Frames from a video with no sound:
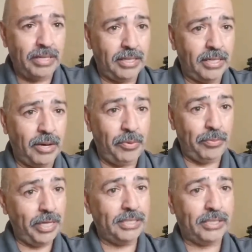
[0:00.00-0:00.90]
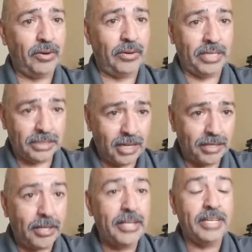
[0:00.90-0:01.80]
I went a couple minutes ago and
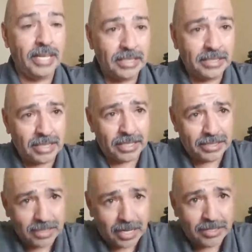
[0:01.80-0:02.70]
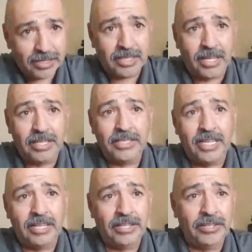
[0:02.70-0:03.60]
it's not there. Yes, I did. I just
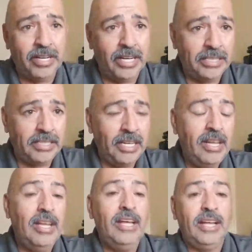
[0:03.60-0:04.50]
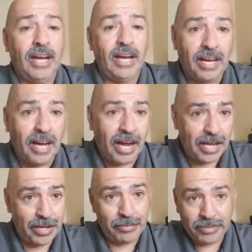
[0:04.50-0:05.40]
got in telling you guys
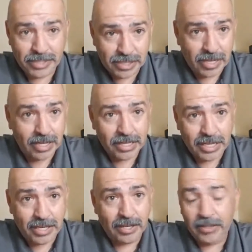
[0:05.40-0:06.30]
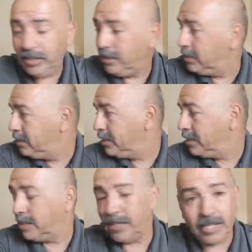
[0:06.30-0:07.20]
I am stuck
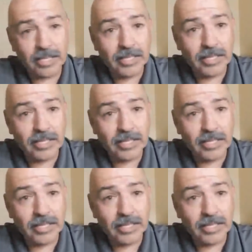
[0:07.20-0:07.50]
here.